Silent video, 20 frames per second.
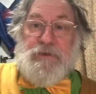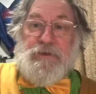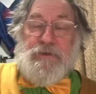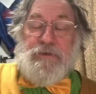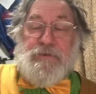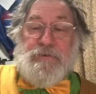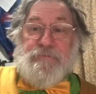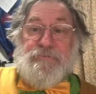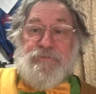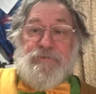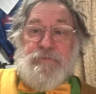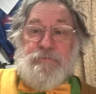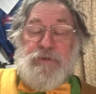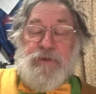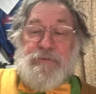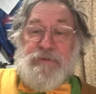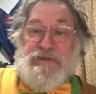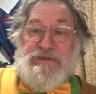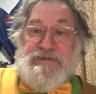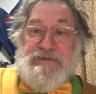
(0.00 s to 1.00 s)
of the
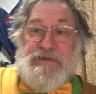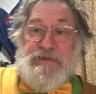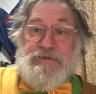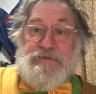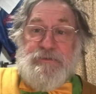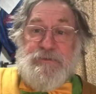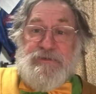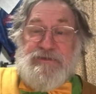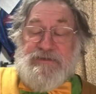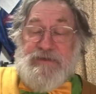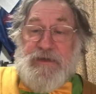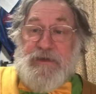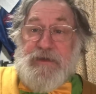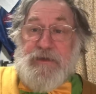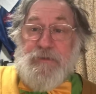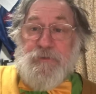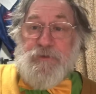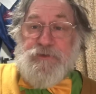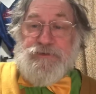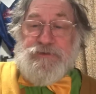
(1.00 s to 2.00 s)
BBC to
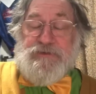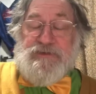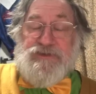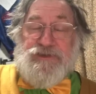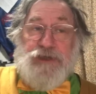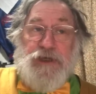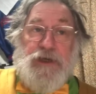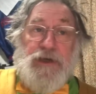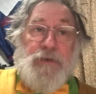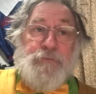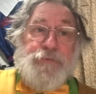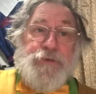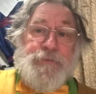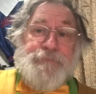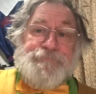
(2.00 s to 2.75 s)
resign, Richard Sharp,